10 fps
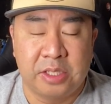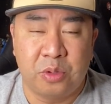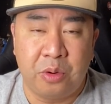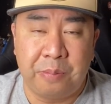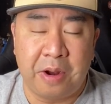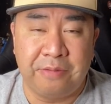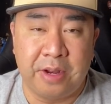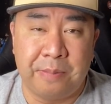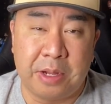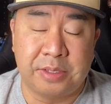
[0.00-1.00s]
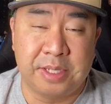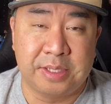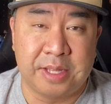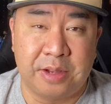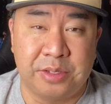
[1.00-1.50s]
Total profit about
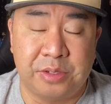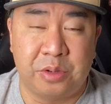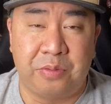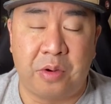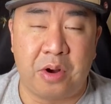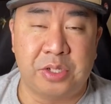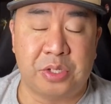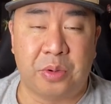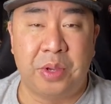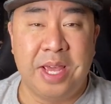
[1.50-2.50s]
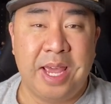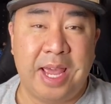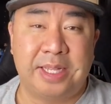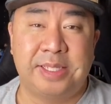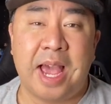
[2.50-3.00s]
$6,000 so far, so
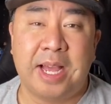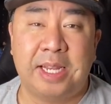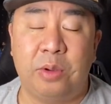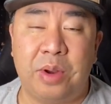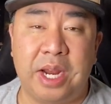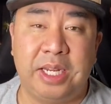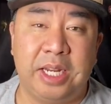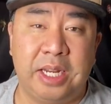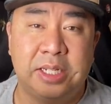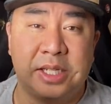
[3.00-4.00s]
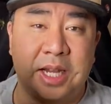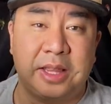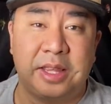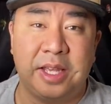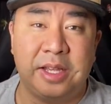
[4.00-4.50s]
exactly what I needed to
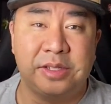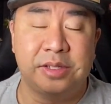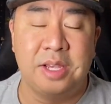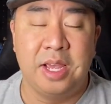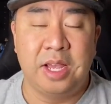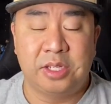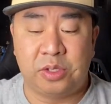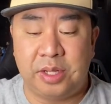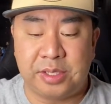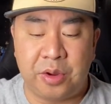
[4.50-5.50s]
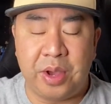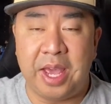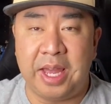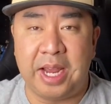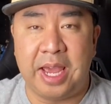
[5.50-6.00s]
get this. So let's go
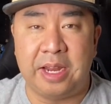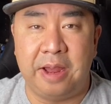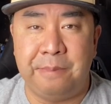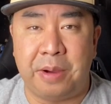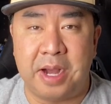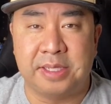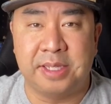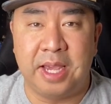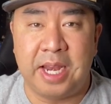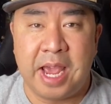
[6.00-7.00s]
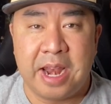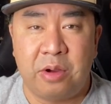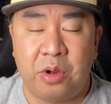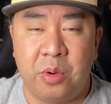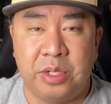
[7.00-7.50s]
ahead and unbox it, and I'll
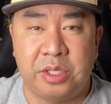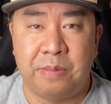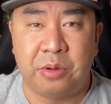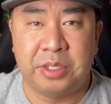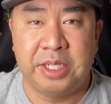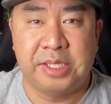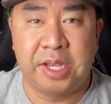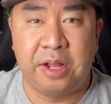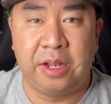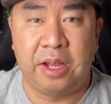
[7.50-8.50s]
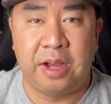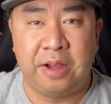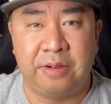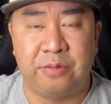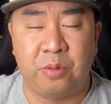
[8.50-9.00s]
go into more detail
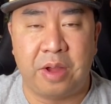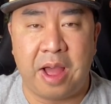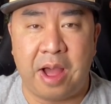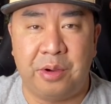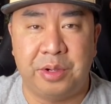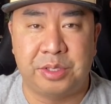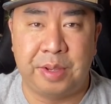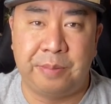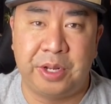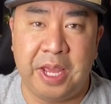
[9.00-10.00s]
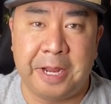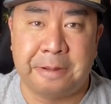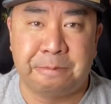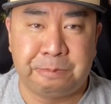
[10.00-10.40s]
of how I was able to get it.